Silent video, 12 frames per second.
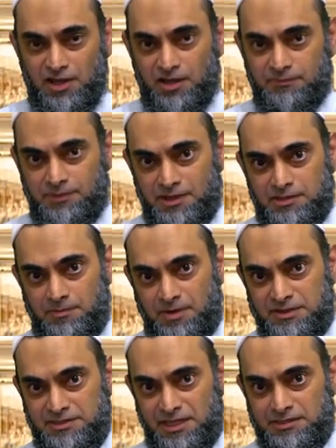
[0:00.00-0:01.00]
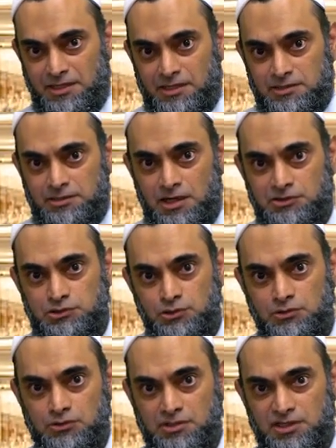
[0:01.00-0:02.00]
effect about that. Now
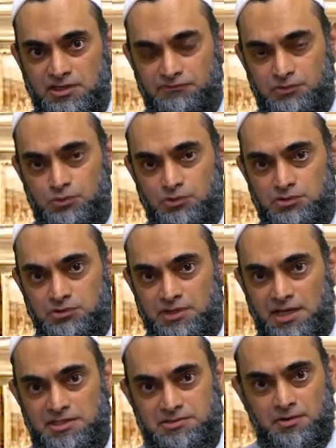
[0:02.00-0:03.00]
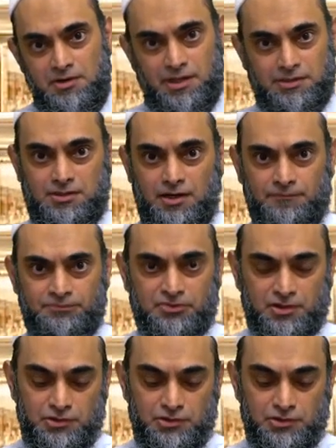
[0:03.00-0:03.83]
you're looking, if you go into the history right now,